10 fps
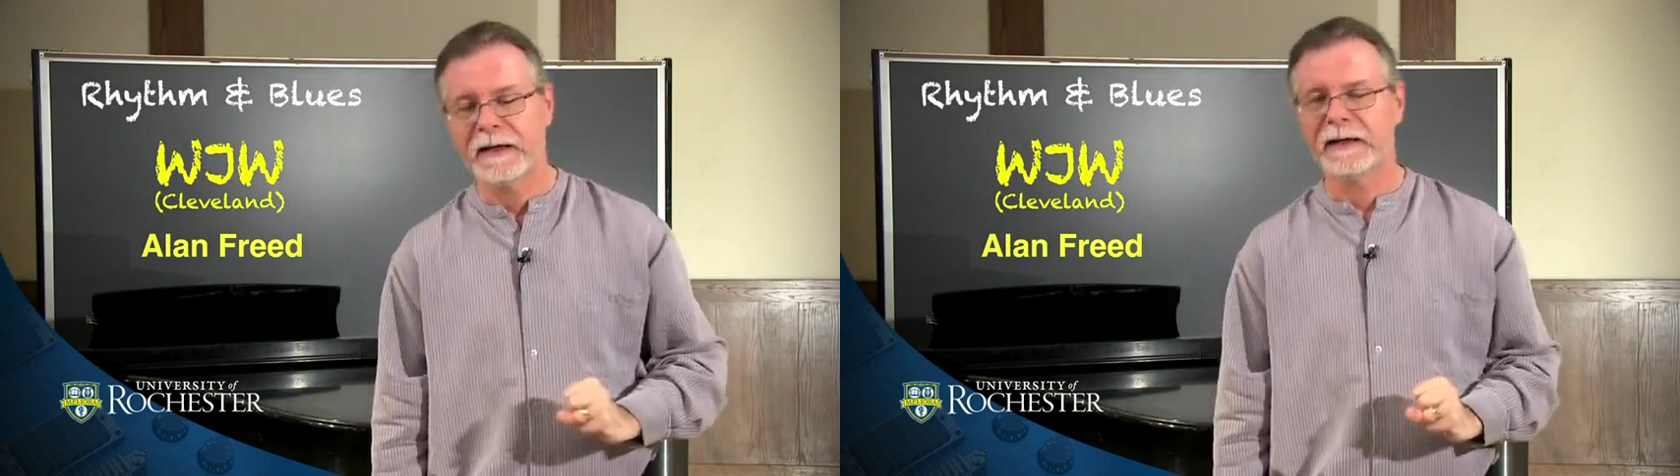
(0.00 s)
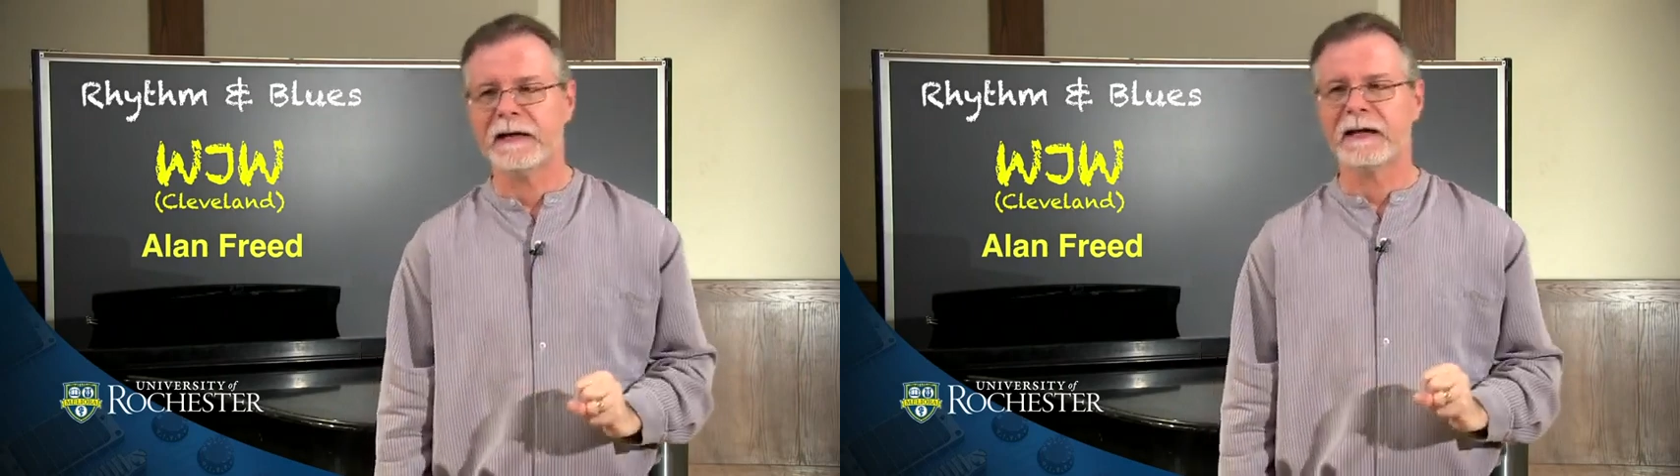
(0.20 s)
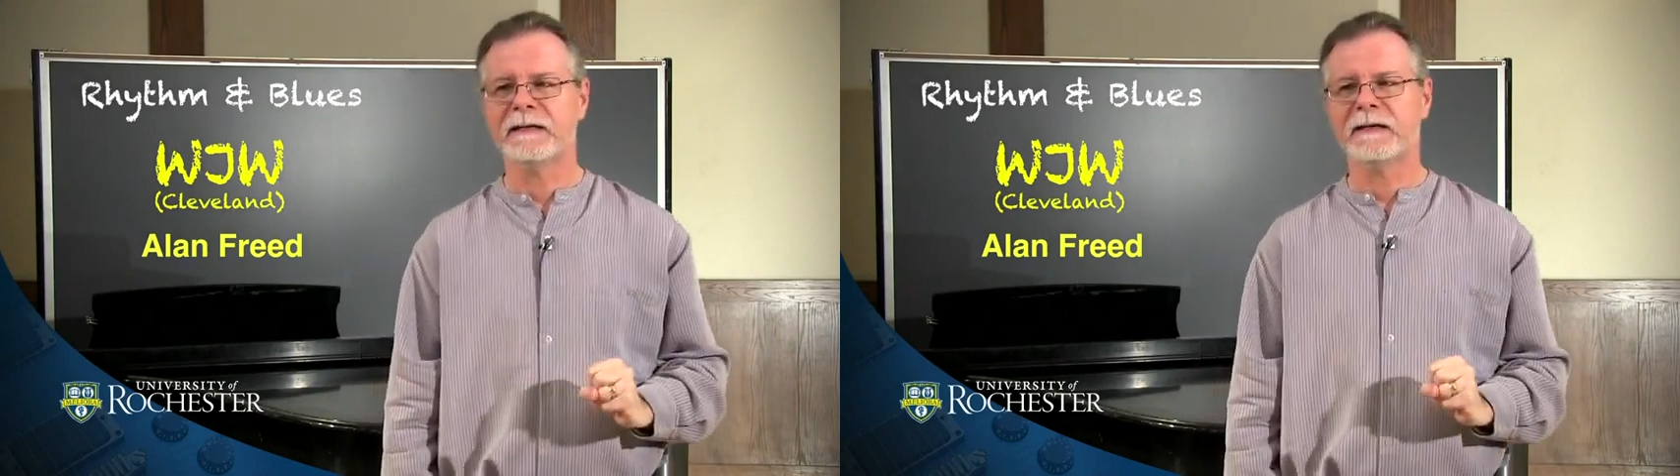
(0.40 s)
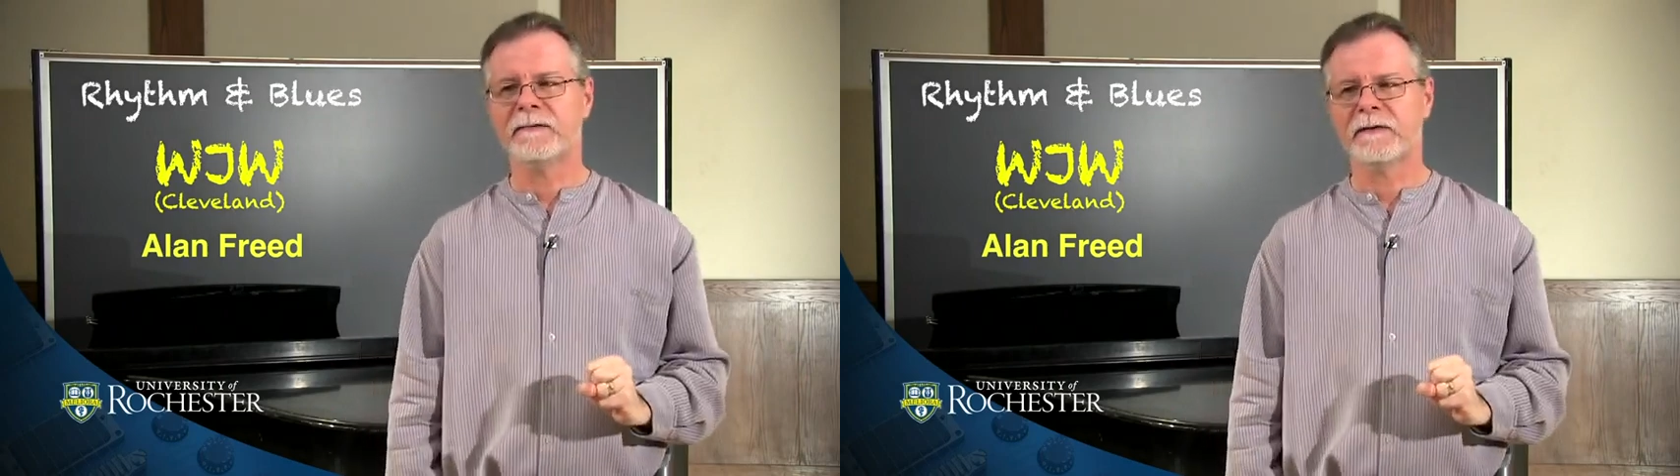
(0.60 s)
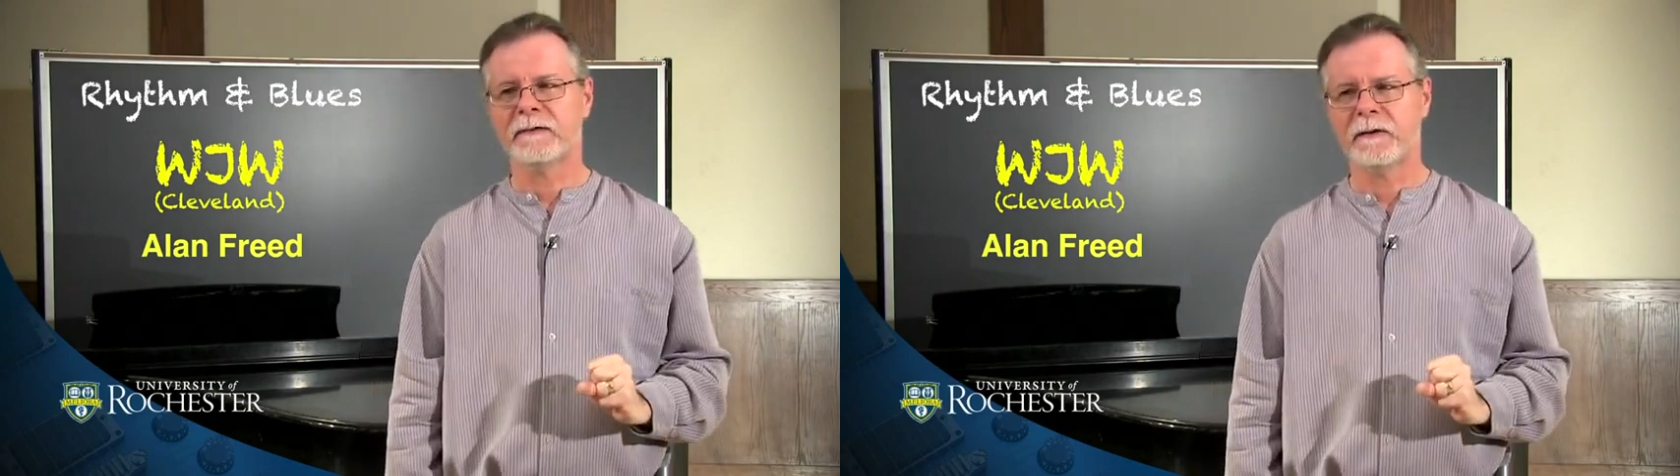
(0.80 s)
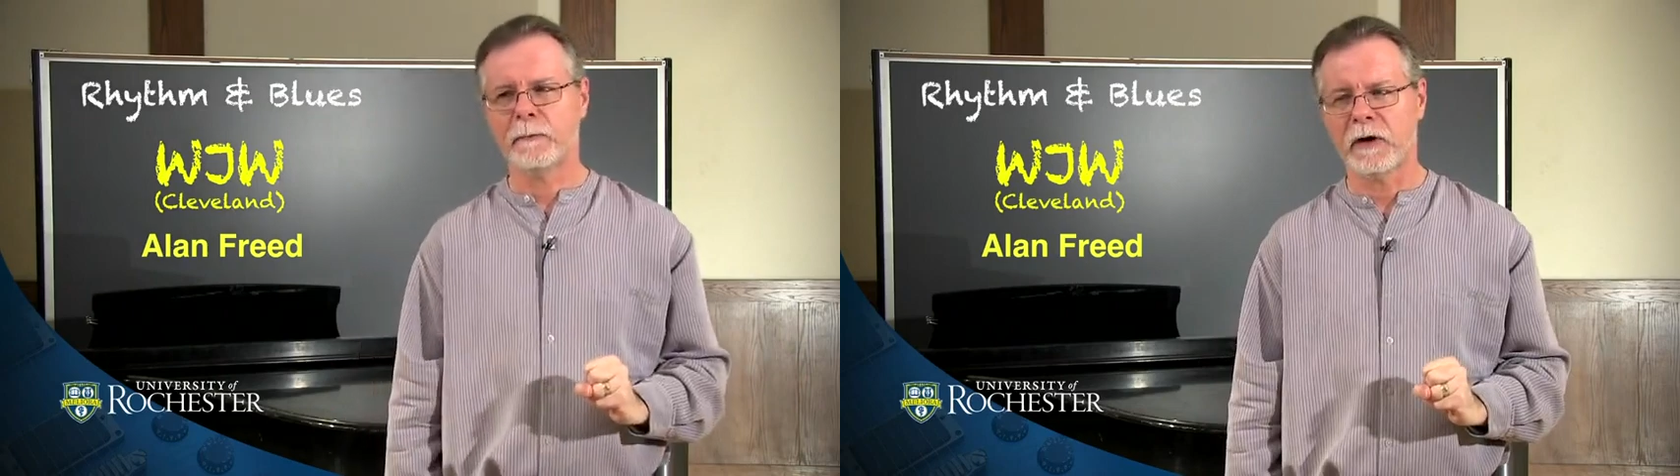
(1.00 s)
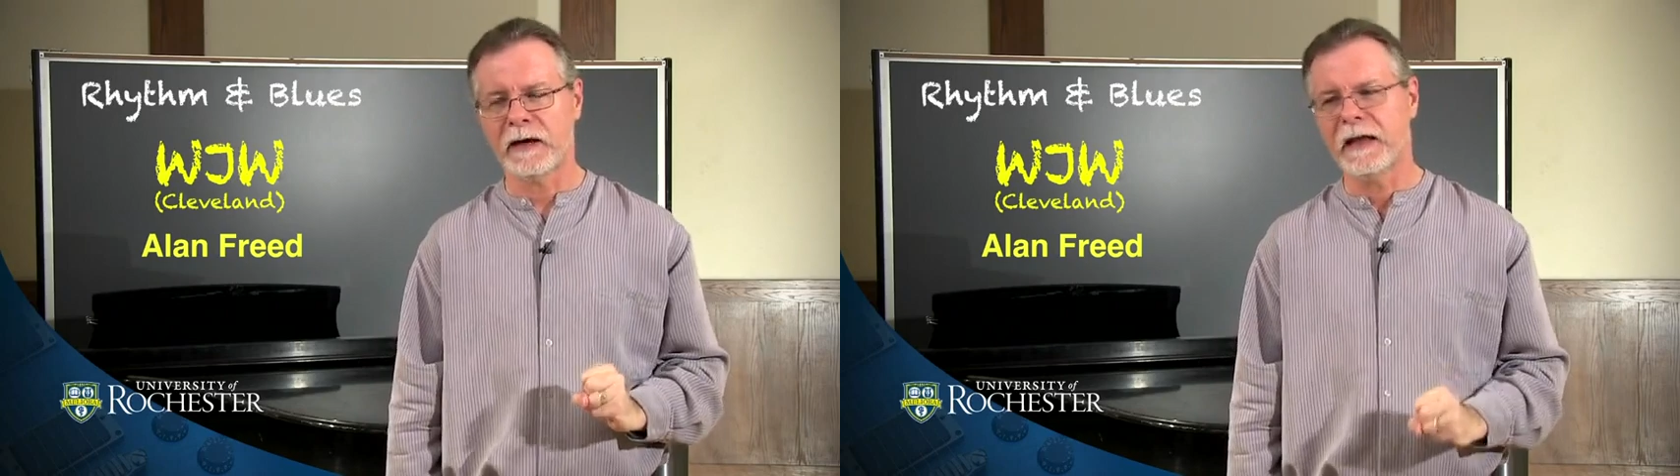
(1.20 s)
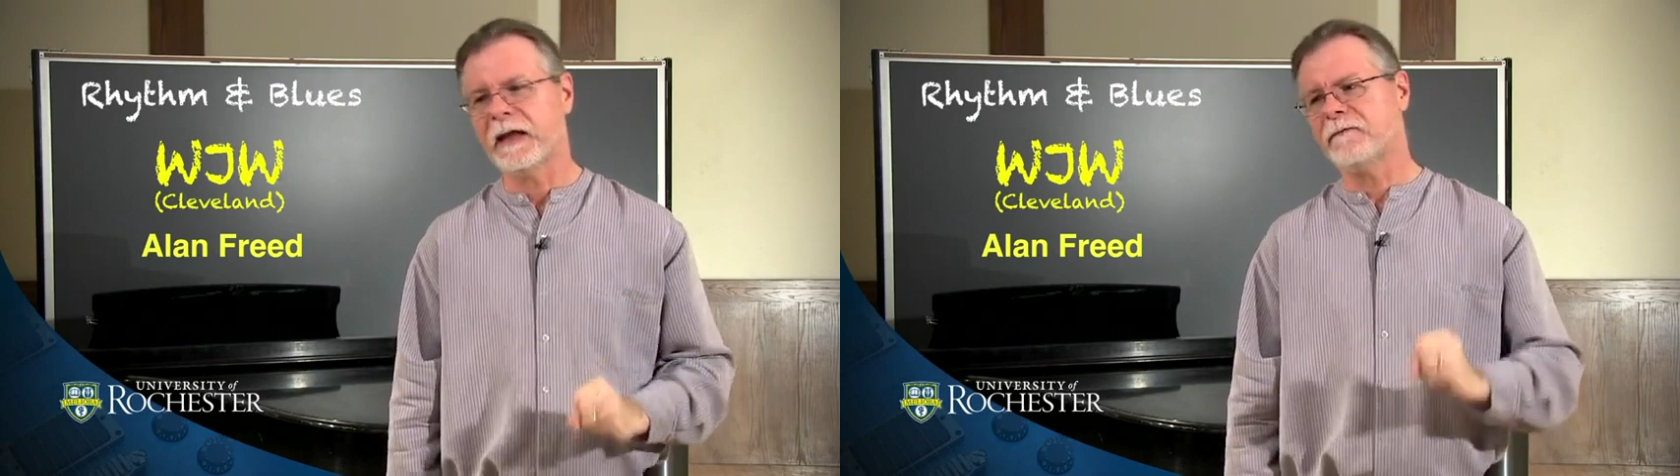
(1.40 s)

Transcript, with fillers: in 1951.